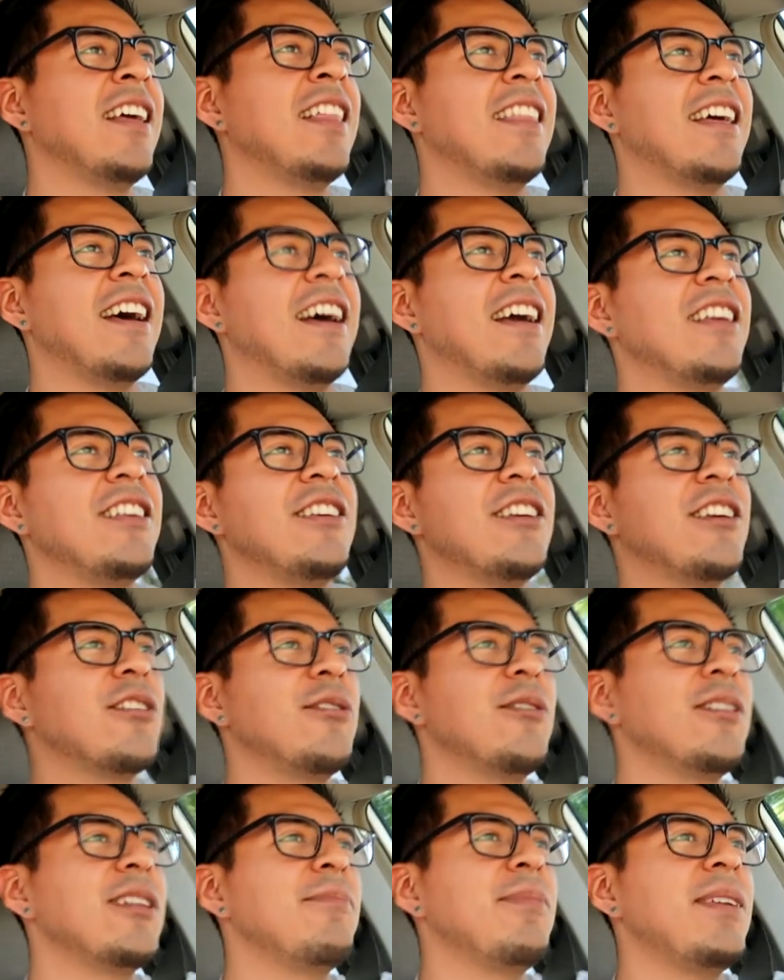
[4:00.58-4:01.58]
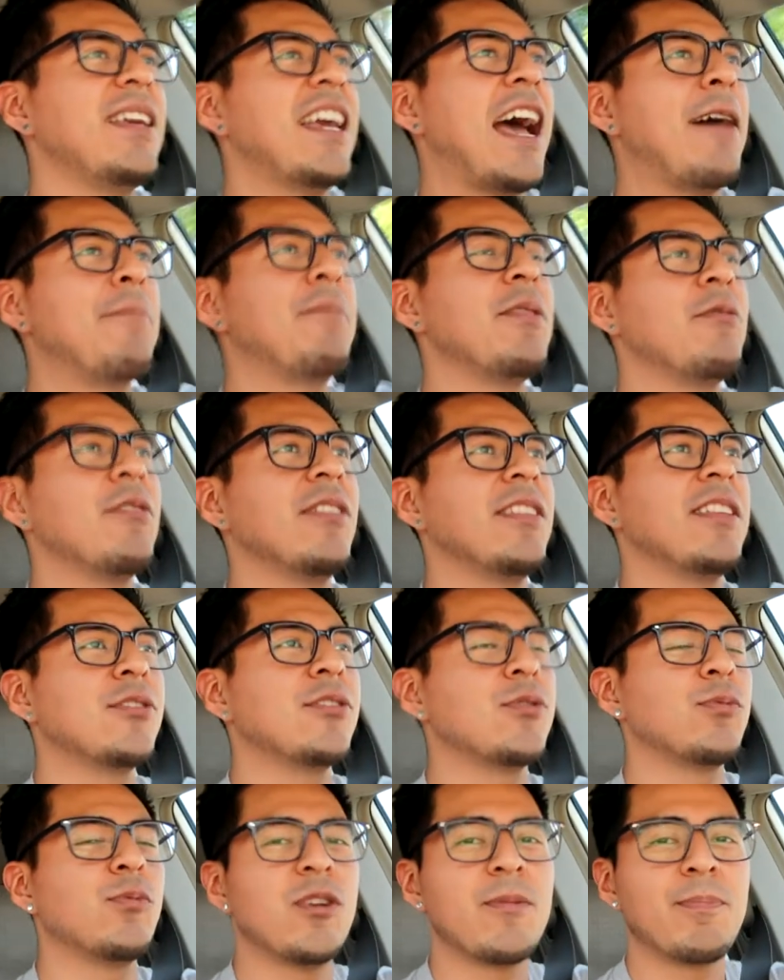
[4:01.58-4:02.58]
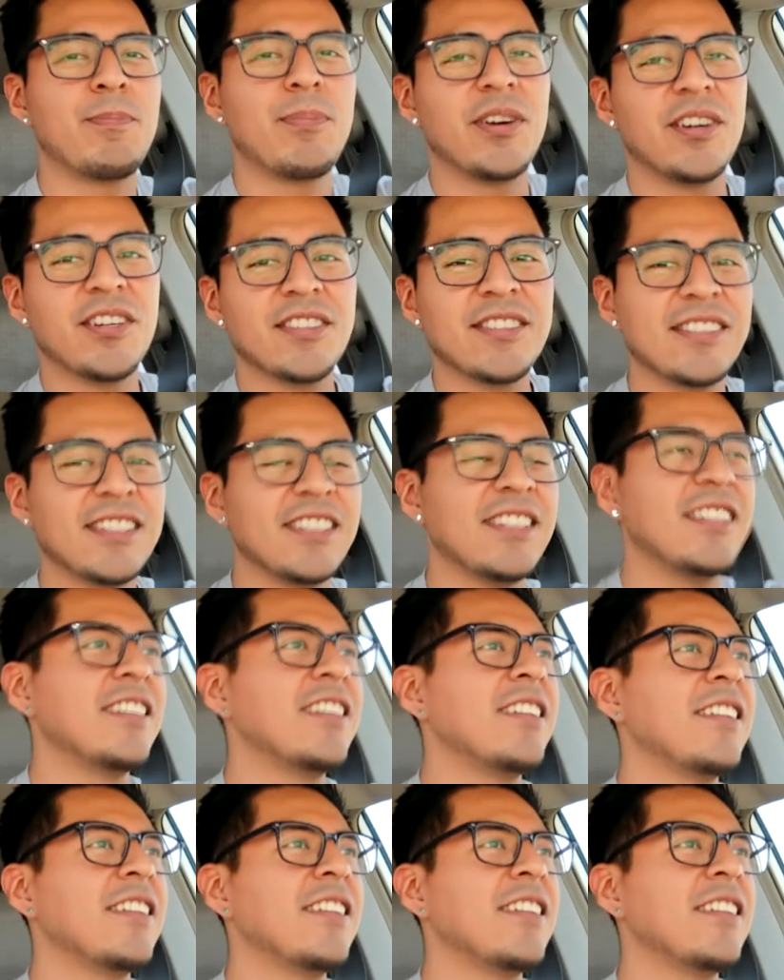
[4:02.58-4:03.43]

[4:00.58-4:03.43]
that you could only be happy with this one person.